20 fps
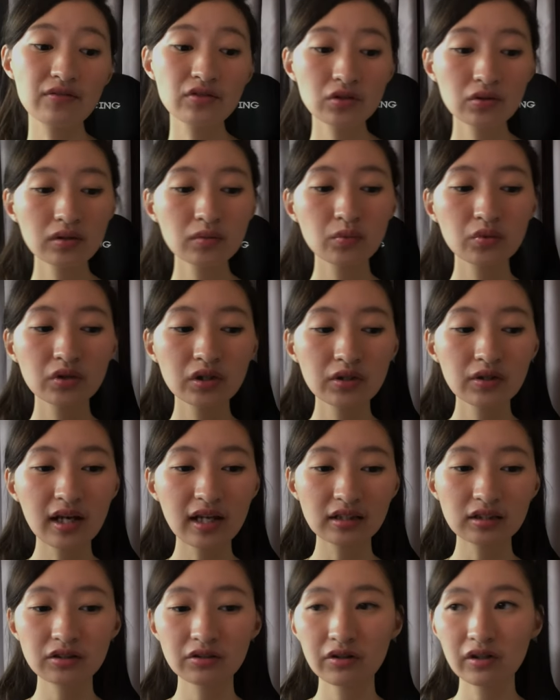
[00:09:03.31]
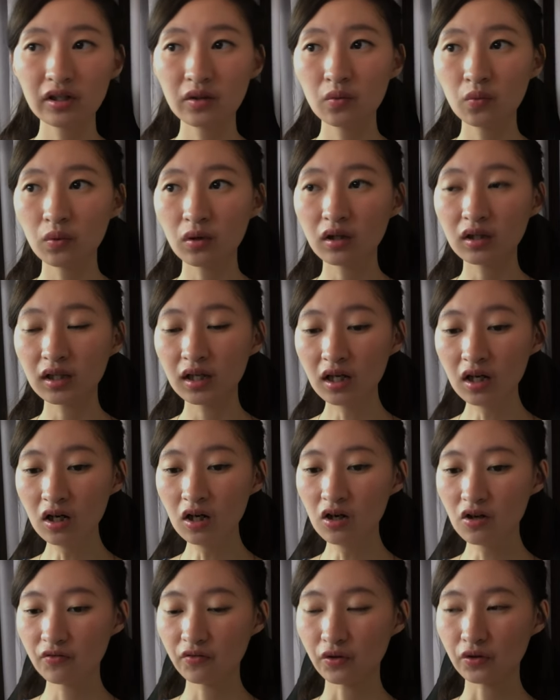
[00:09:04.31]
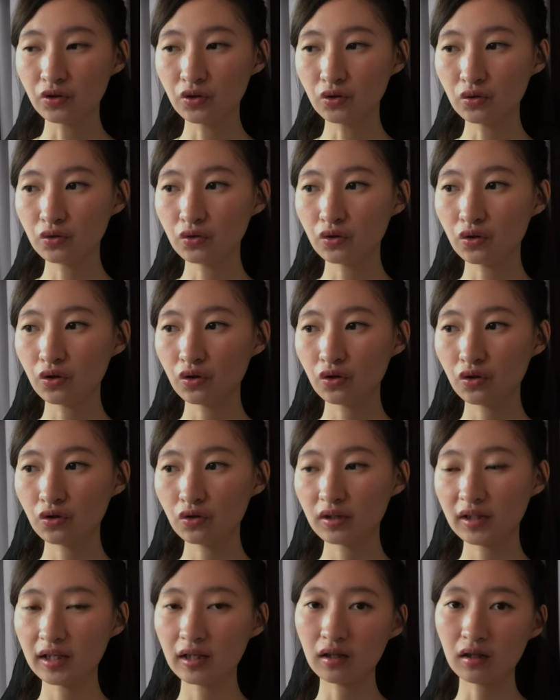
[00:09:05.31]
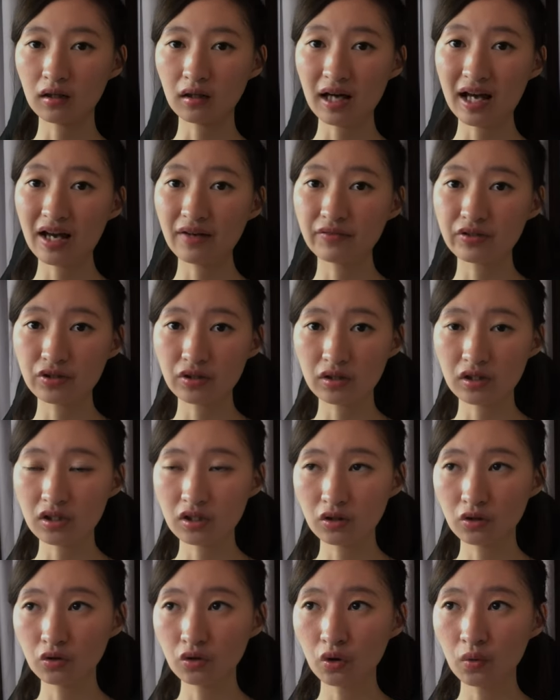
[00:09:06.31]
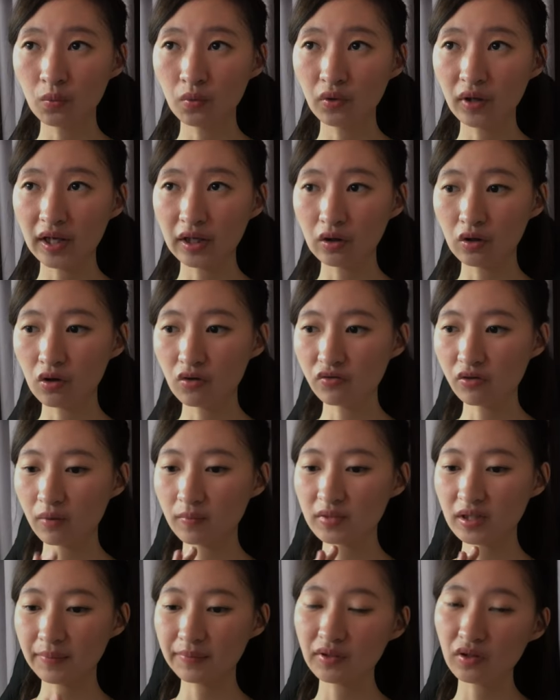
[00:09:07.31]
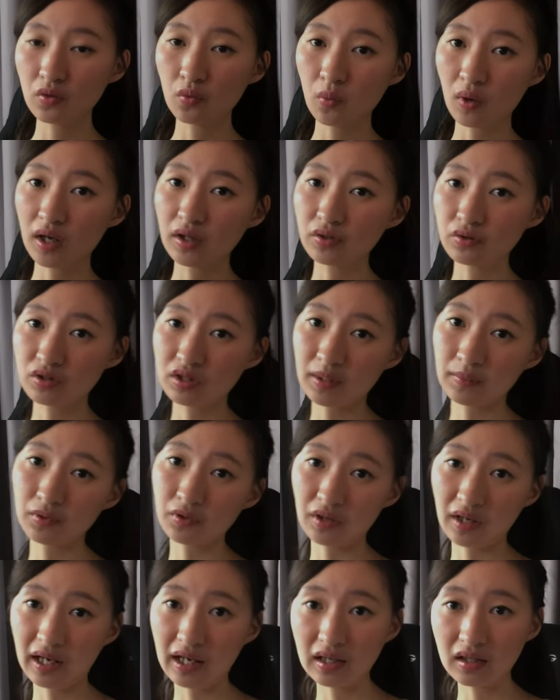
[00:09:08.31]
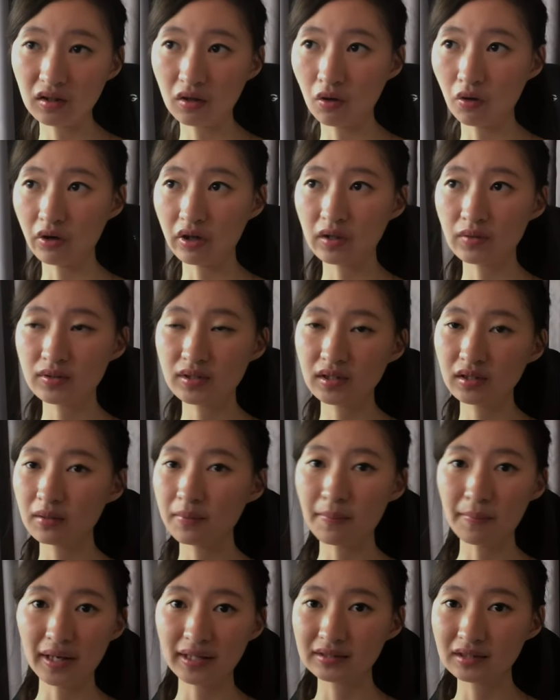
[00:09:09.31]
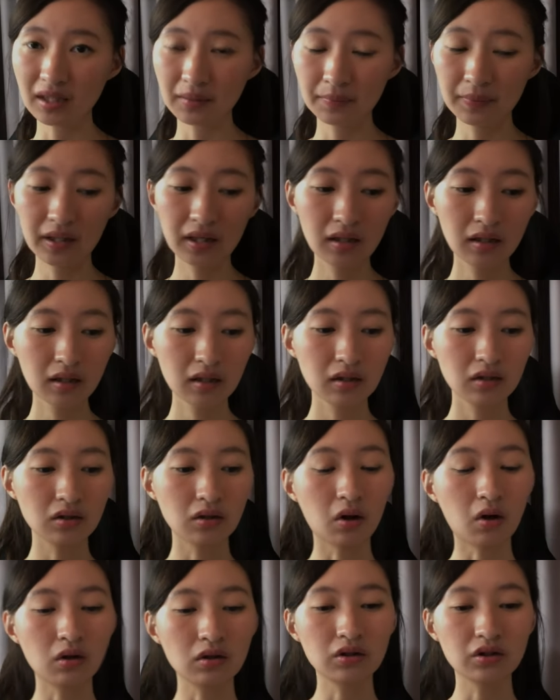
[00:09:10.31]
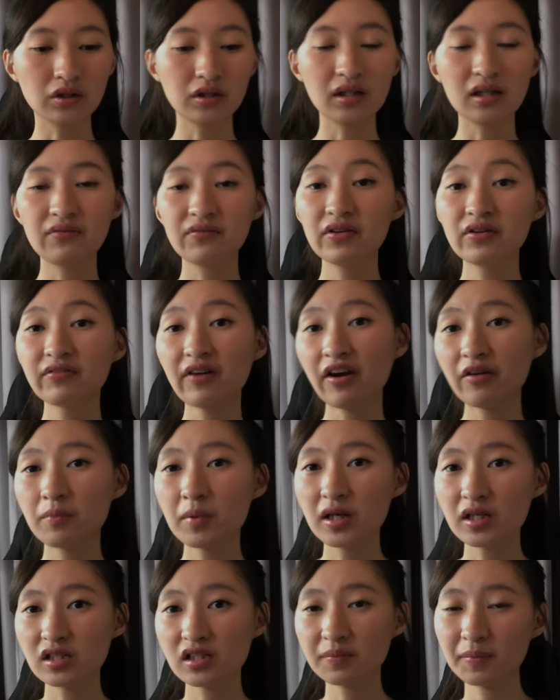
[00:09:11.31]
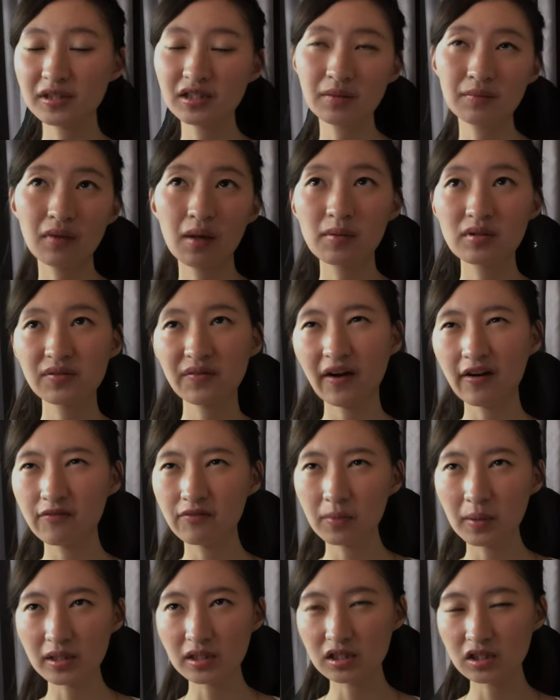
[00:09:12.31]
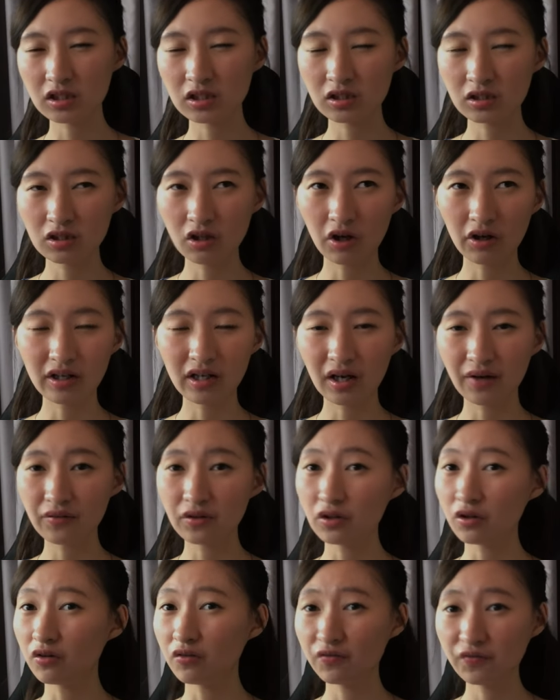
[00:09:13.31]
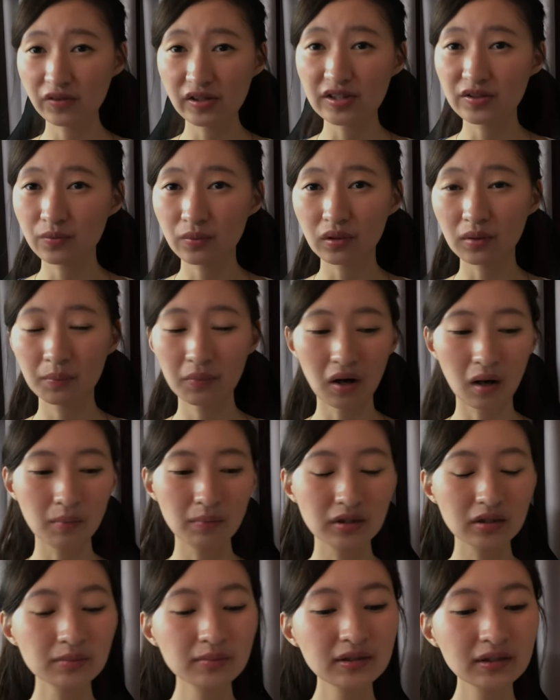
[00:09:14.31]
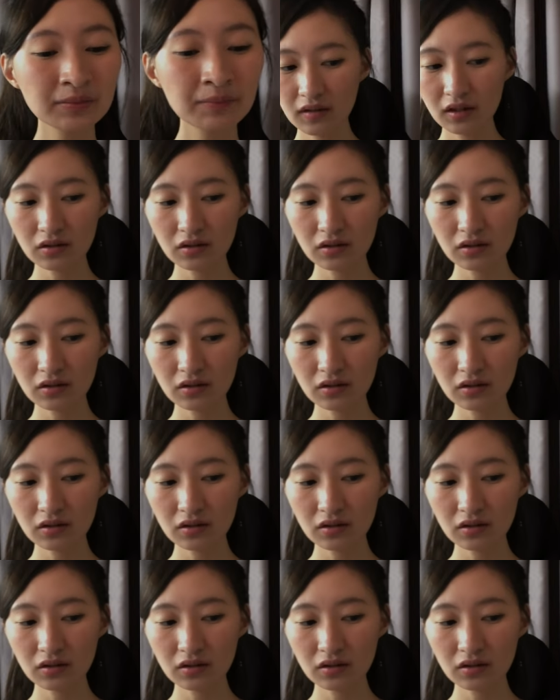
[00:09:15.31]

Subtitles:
So it wouldn't necessarily work for you to have a traditional notebook and go from chapter 1 to chapter 8, or it's gonna mess up the order, leaving 5 pages, but sometimes 5 pages is not enough, you know, first world problems.